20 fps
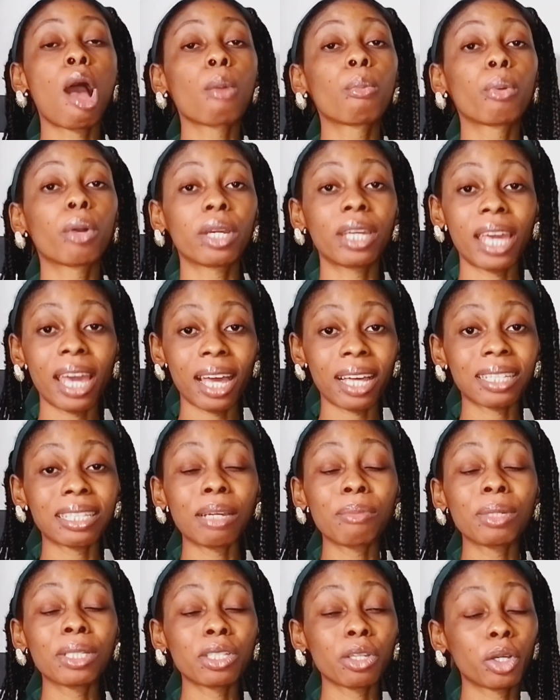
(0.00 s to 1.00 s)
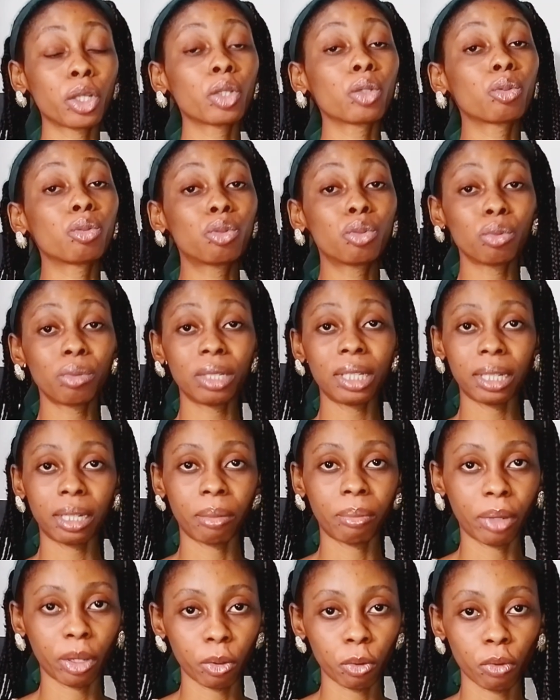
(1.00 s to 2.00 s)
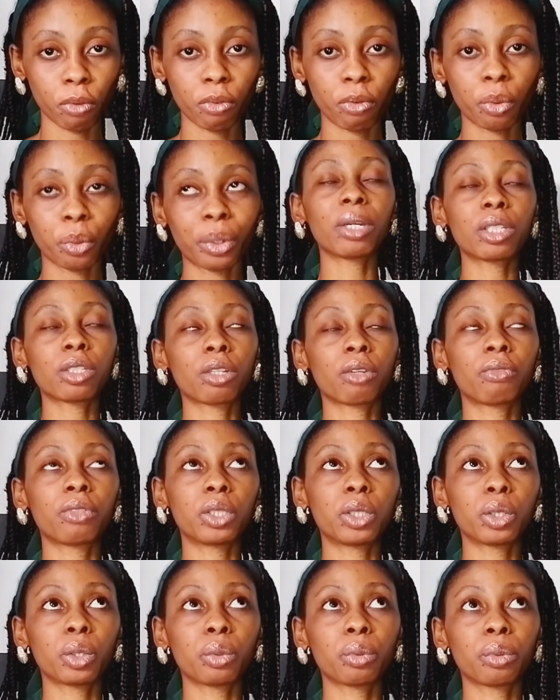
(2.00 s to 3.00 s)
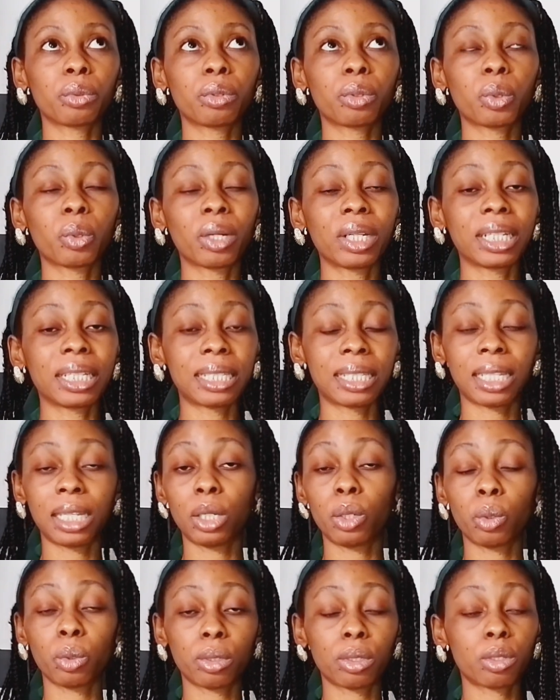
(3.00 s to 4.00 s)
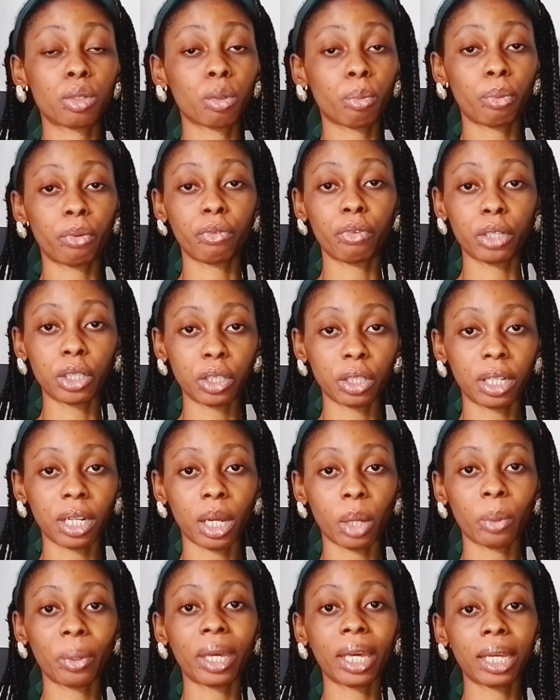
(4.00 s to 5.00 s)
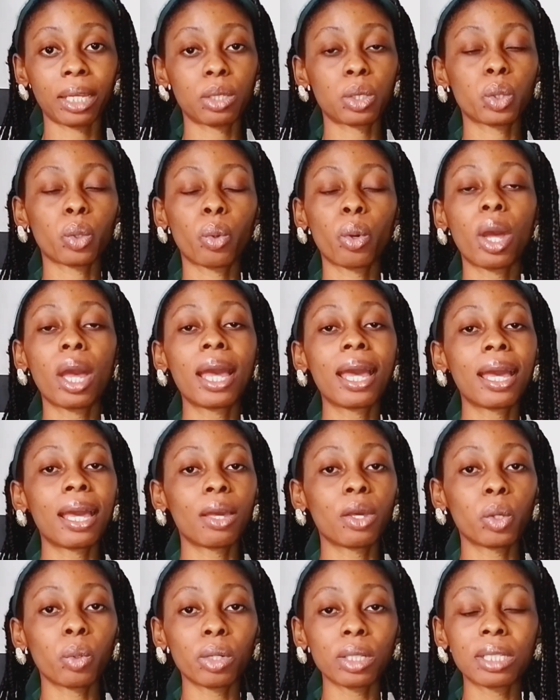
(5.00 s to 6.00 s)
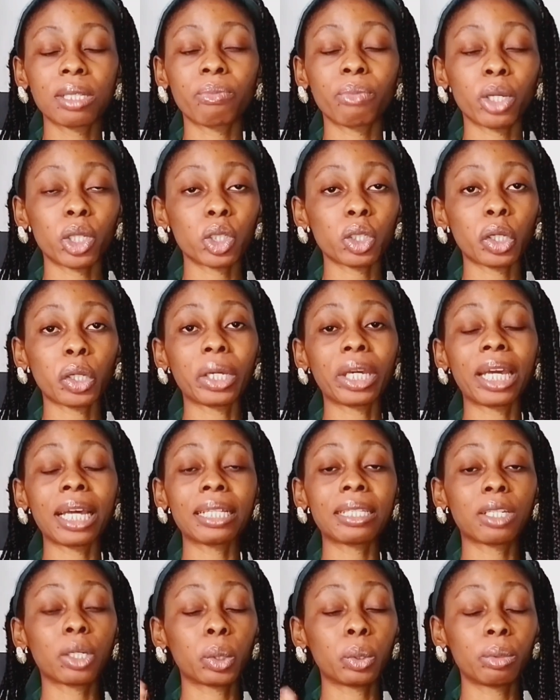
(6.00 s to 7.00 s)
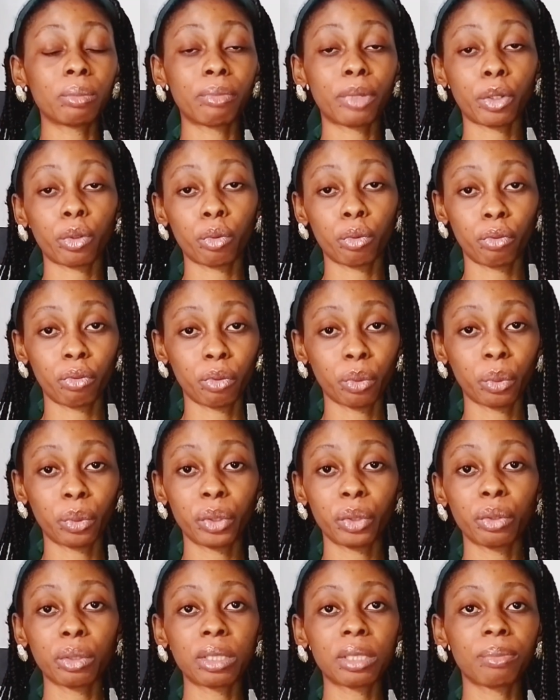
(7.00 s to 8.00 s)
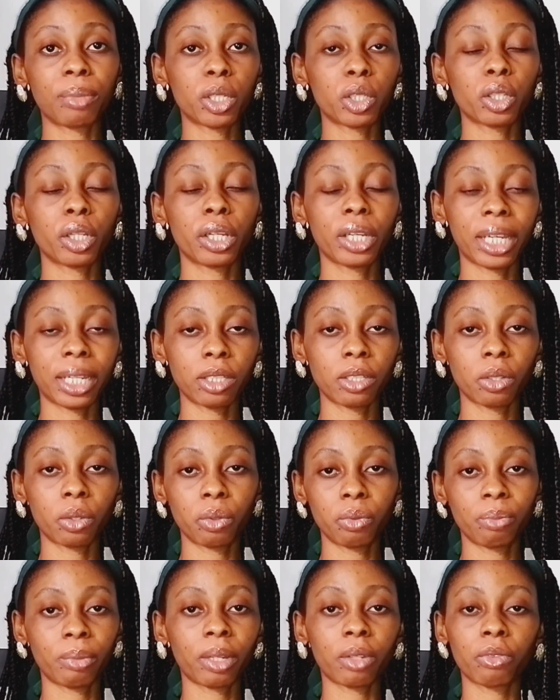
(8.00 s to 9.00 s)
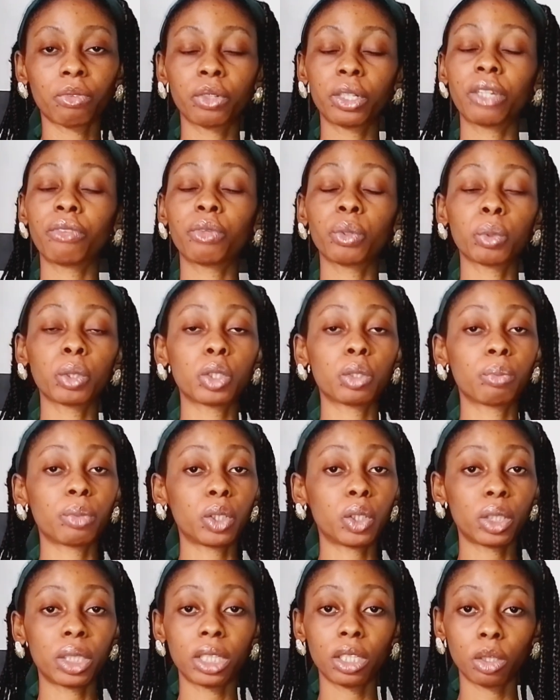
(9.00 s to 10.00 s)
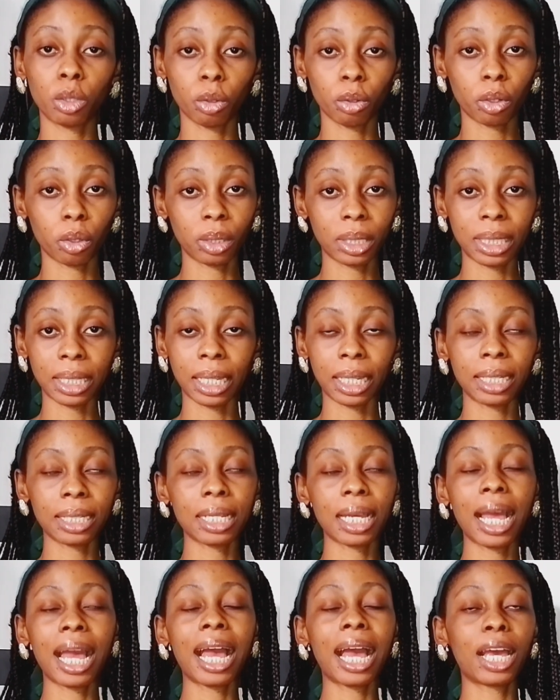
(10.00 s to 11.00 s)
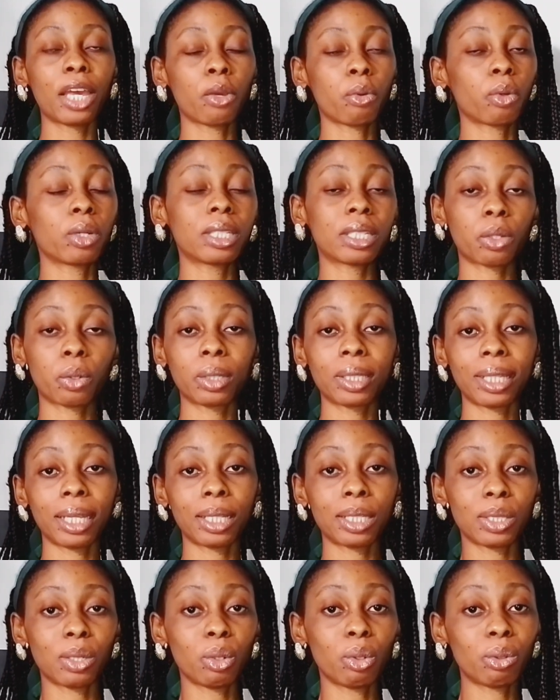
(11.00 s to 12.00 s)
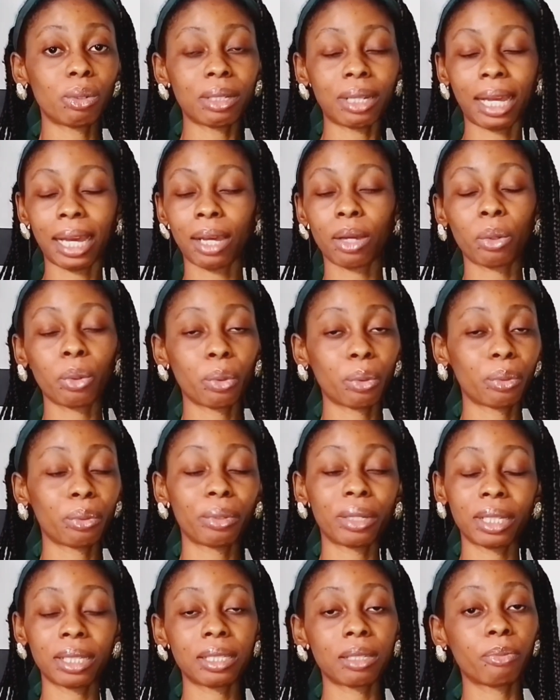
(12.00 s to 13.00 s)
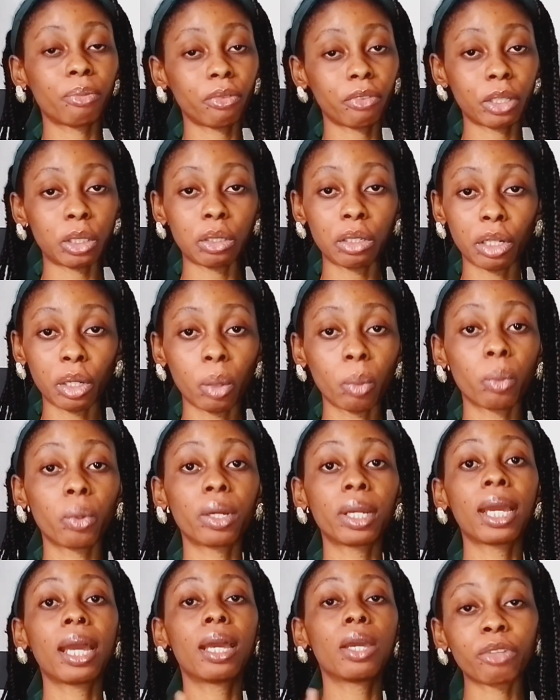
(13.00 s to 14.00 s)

But yes, let me tell you, you do need a microphone. It makes your video quality look so professional. Yes, so you want to make sure you get a good microphone. You want to make sure you get a good microphone if you want to be shooting your content, and you want the content to look like, oh, it's a professional one.